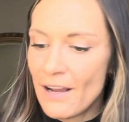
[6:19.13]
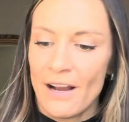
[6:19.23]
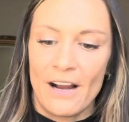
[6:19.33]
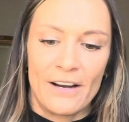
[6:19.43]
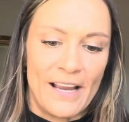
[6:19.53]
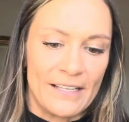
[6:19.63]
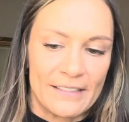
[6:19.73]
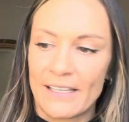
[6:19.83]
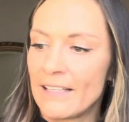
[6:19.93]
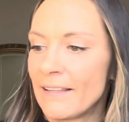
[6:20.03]
All
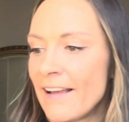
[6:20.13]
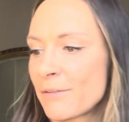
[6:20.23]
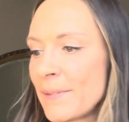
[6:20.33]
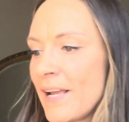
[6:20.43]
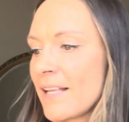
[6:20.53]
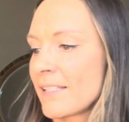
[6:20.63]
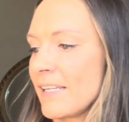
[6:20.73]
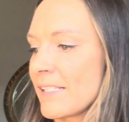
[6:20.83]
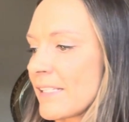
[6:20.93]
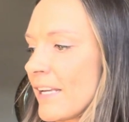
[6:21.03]
right, last but not
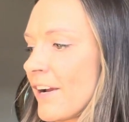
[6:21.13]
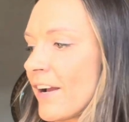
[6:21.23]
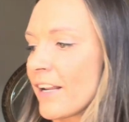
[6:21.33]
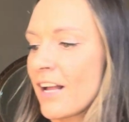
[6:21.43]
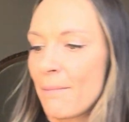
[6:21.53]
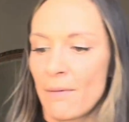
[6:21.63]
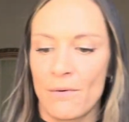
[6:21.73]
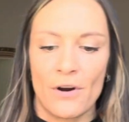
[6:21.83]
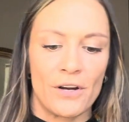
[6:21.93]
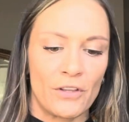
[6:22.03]
least here, I had a couple
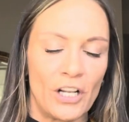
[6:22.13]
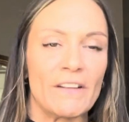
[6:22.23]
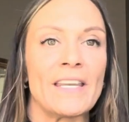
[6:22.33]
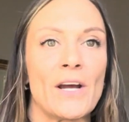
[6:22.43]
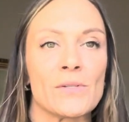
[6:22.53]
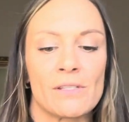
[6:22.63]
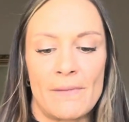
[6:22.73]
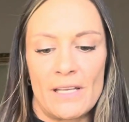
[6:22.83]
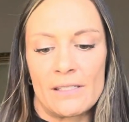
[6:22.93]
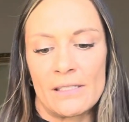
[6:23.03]
more little
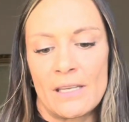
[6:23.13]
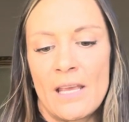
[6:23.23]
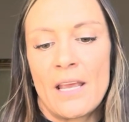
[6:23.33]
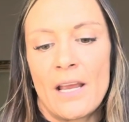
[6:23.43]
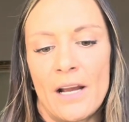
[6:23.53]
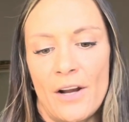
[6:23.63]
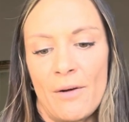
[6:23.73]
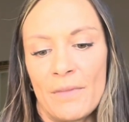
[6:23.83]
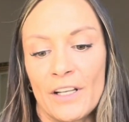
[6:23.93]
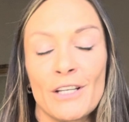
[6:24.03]
announcements.
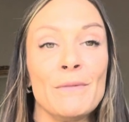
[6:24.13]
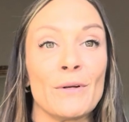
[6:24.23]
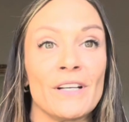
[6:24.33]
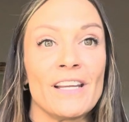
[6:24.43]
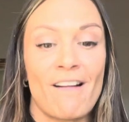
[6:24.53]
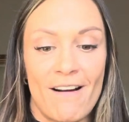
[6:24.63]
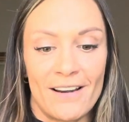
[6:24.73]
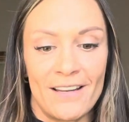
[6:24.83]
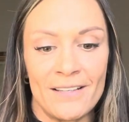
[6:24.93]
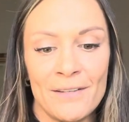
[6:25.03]
The community
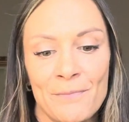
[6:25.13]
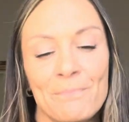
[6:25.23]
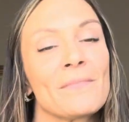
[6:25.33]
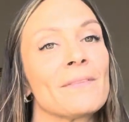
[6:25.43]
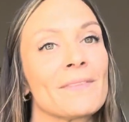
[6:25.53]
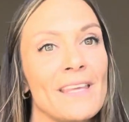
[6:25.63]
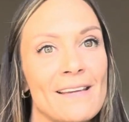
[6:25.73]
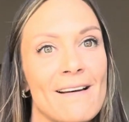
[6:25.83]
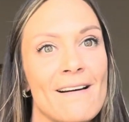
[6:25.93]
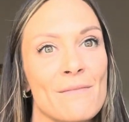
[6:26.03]
garden
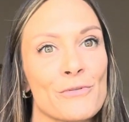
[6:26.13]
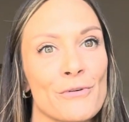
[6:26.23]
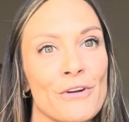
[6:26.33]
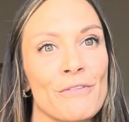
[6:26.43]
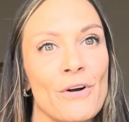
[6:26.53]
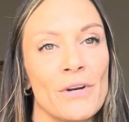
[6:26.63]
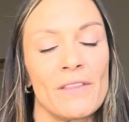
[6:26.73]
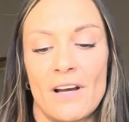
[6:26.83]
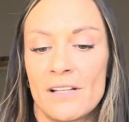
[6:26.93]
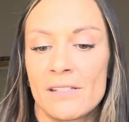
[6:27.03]
on Brewery Road in
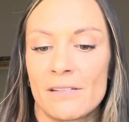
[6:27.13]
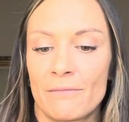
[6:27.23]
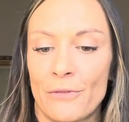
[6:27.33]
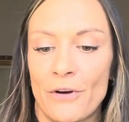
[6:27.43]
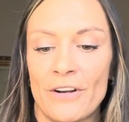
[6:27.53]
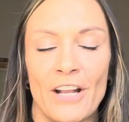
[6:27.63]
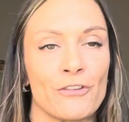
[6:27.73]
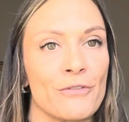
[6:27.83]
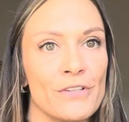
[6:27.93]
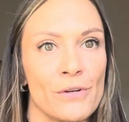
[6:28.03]
Lawrence through our
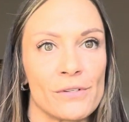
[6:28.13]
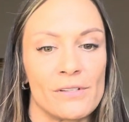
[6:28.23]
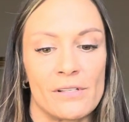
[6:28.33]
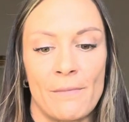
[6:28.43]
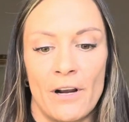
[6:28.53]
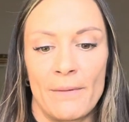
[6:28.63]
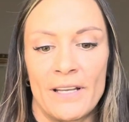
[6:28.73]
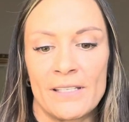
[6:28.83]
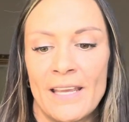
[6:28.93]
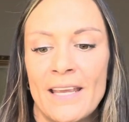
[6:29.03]
Natural Resources
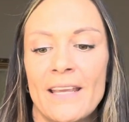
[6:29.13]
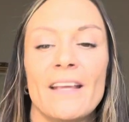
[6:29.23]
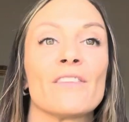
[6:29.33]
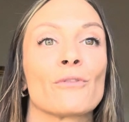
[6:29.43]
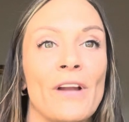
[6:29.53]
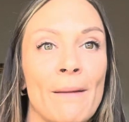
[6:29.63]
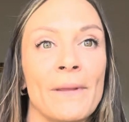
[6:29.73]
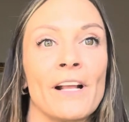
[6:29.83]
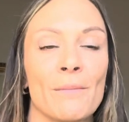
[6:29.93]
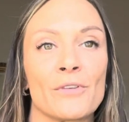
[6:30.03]
Department is
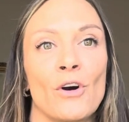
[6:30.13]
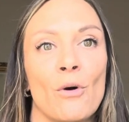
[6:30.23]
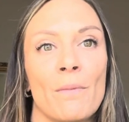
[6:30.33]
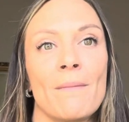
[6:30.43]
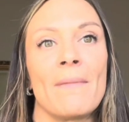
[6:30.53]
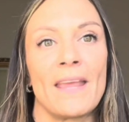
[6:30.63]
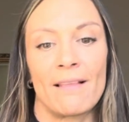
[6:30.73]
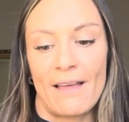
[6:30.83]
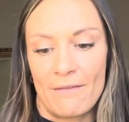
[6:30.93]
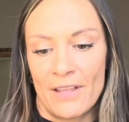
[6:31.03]
ramping up to open May
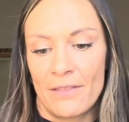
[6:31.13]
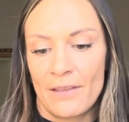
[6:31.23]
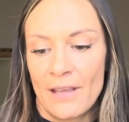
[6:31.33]
11th.